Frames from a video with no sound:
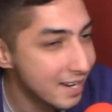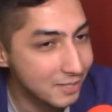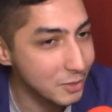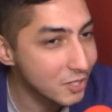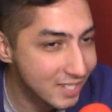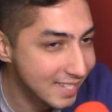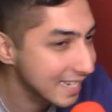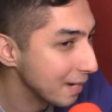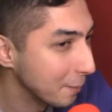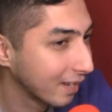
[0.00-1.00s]
So you just see
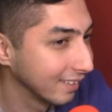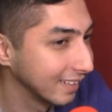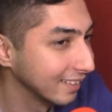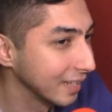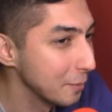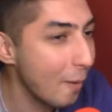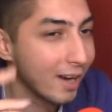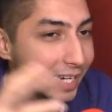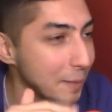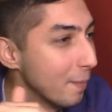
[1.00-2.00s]
him clearly
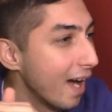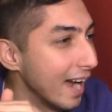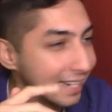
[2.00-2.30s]
walking by.